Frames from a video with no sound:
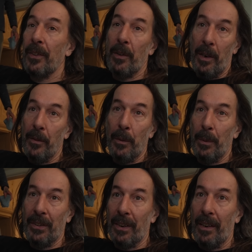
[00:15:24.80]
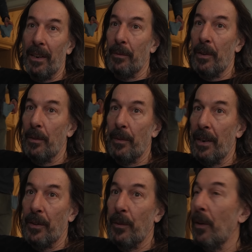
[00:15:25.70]
don't. Even if we stay another half
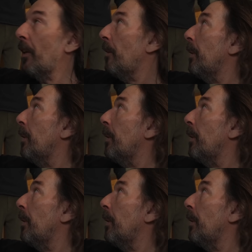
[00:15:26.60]
hour, it's fine.